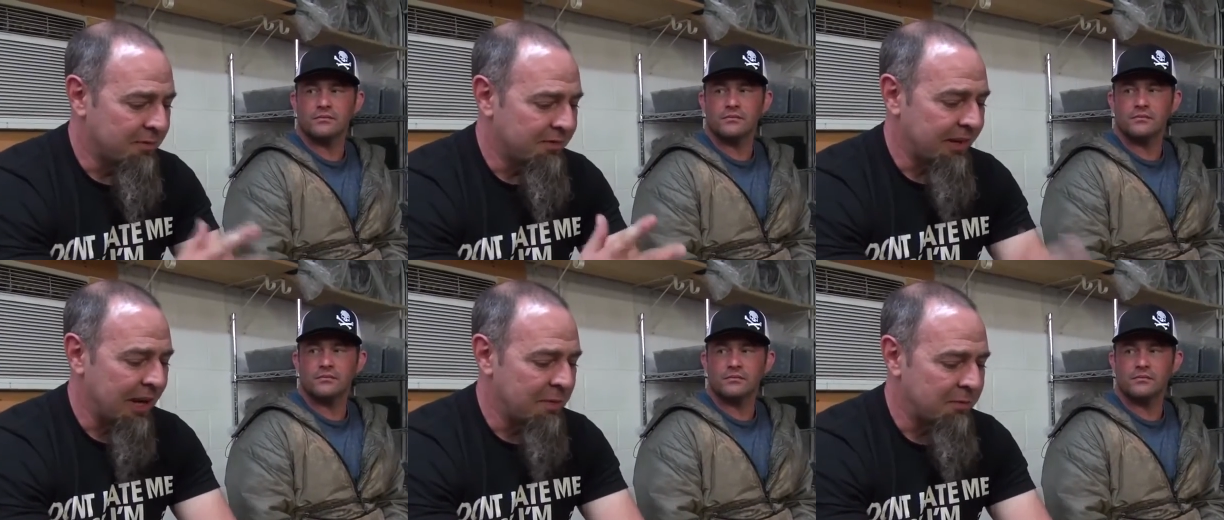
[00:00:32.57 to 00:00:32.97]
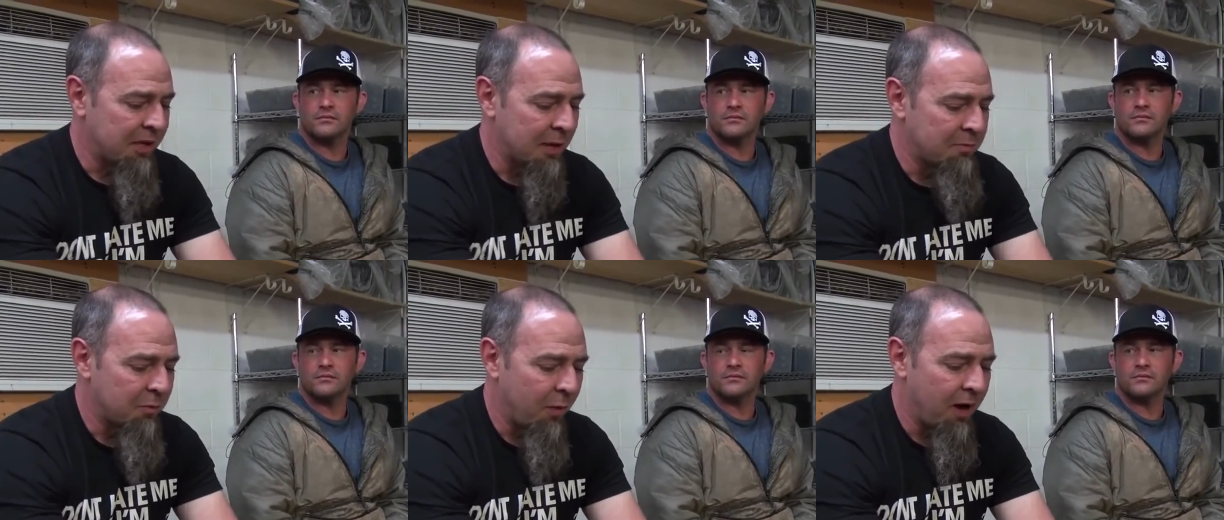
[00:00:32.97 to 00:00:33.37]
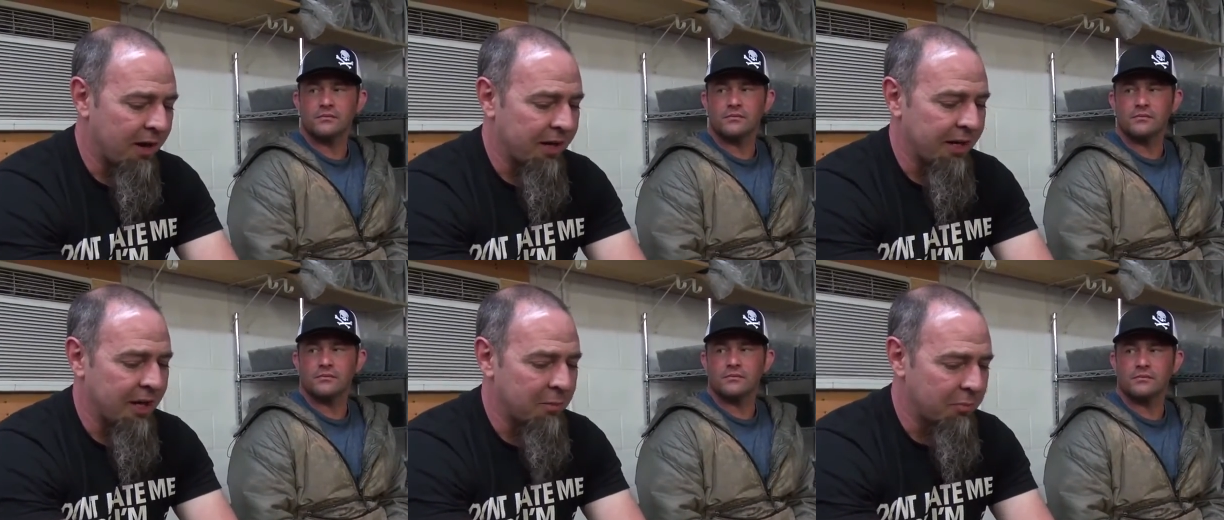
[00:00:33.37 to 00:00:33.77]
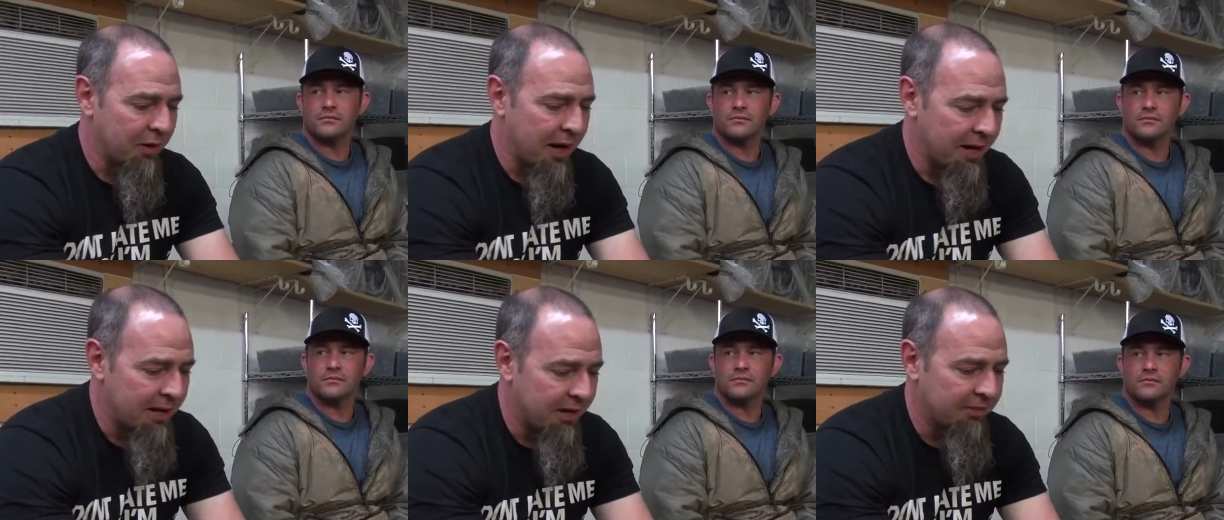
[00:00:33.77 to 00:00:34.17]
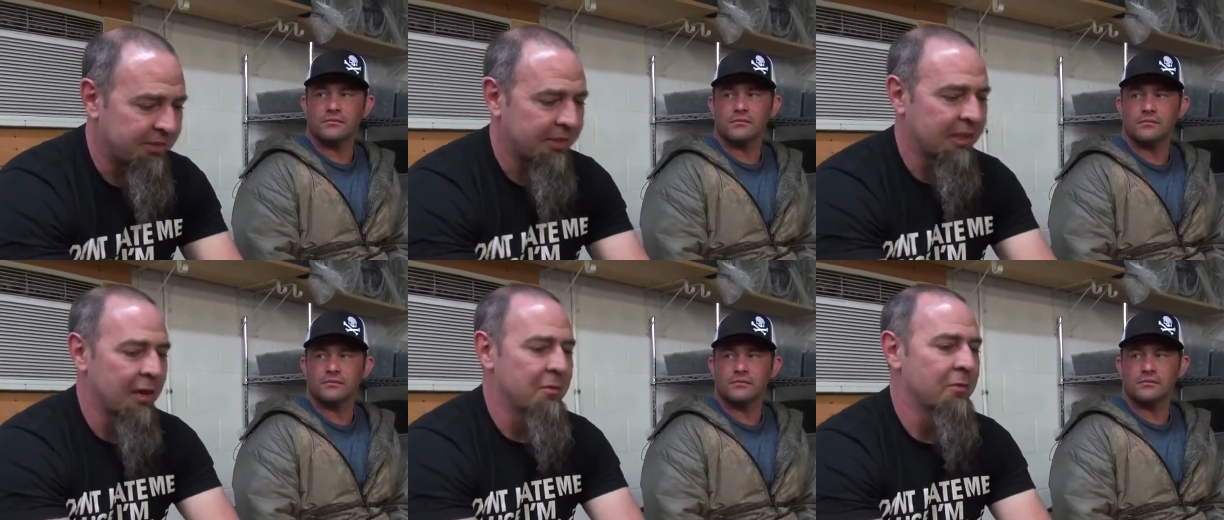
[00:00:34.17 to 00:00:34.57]
Speaker 1: James comes walking in, Brad
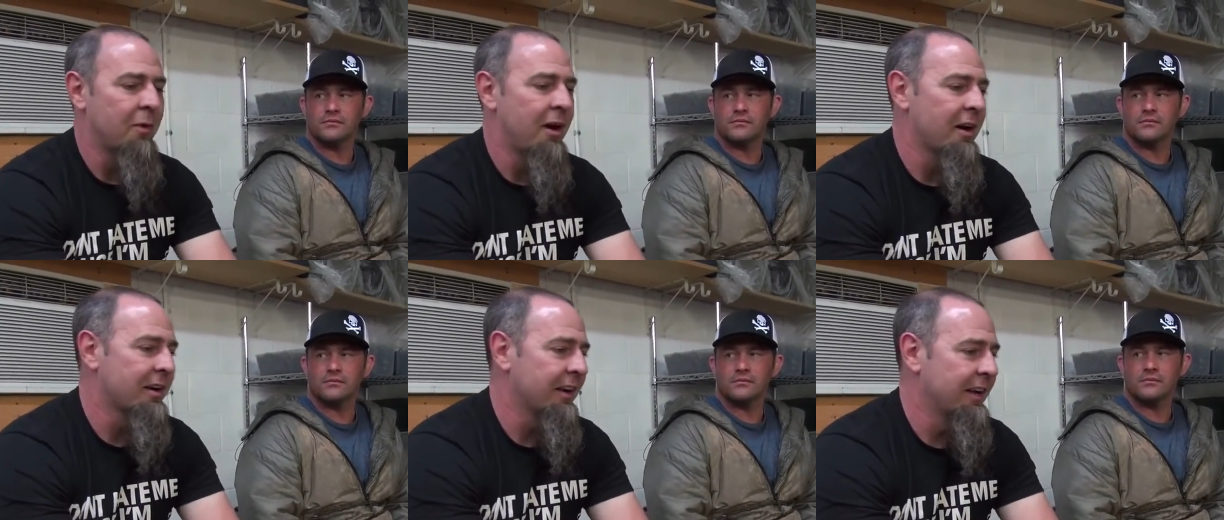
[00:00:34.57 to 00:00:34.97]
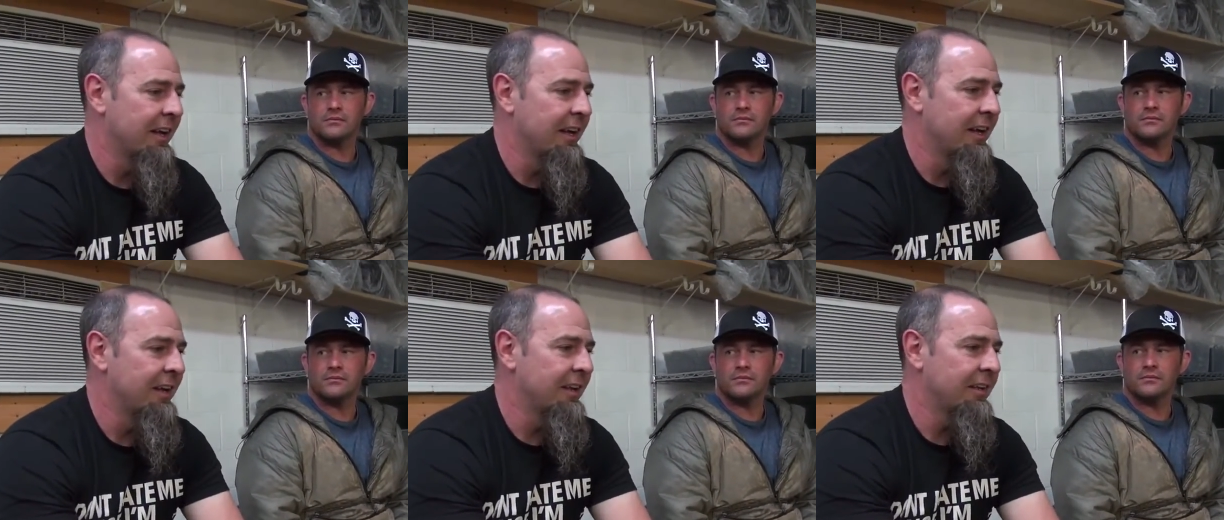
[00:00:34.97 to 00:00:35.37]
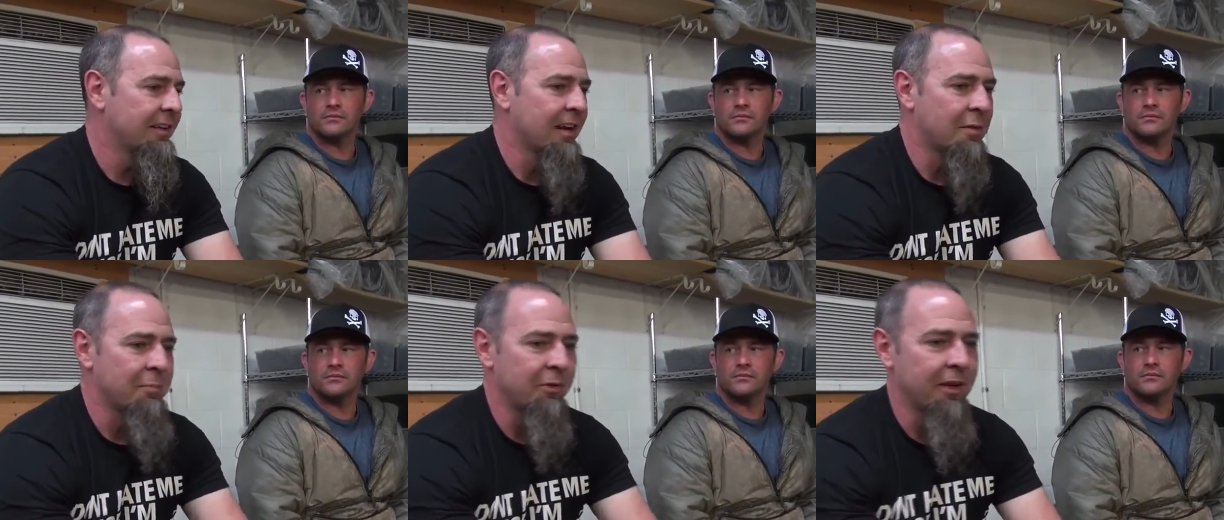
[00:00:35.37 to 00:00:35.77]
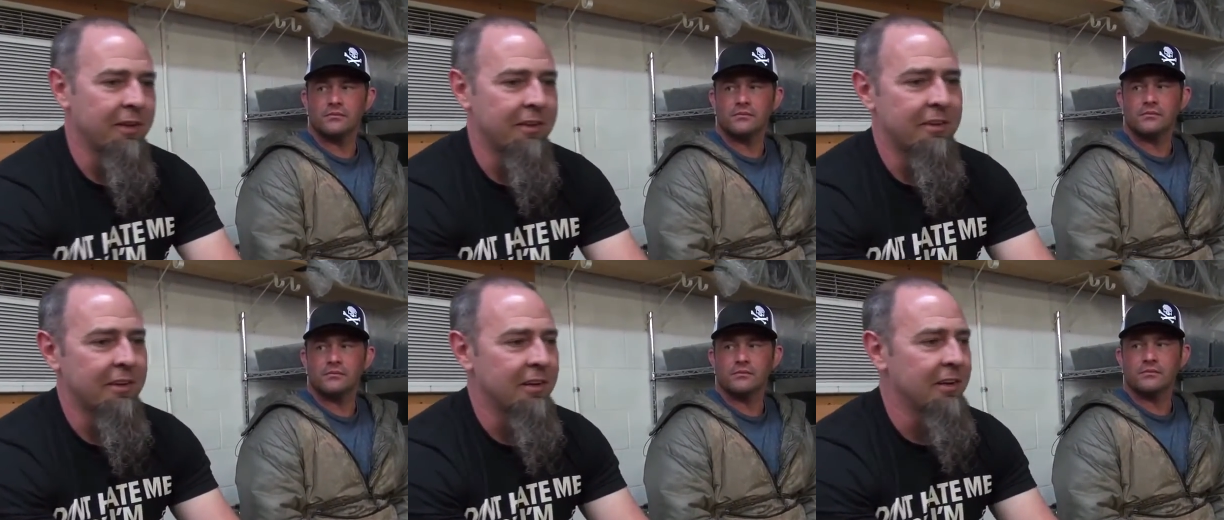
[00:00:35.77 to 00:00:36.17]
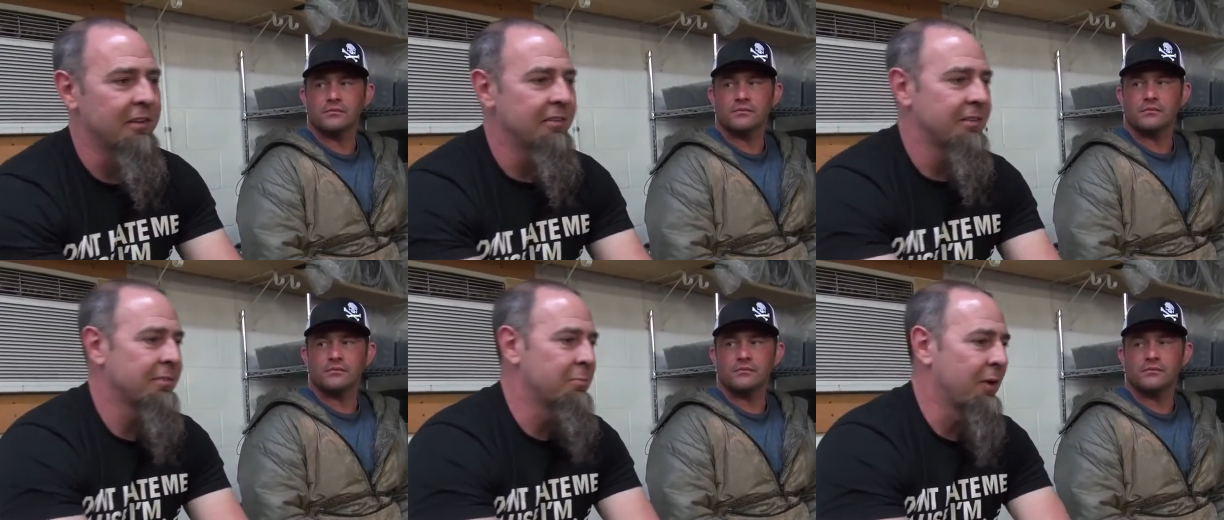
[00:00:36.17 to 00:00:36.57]
Nelson comes walking in, a couple other dudes.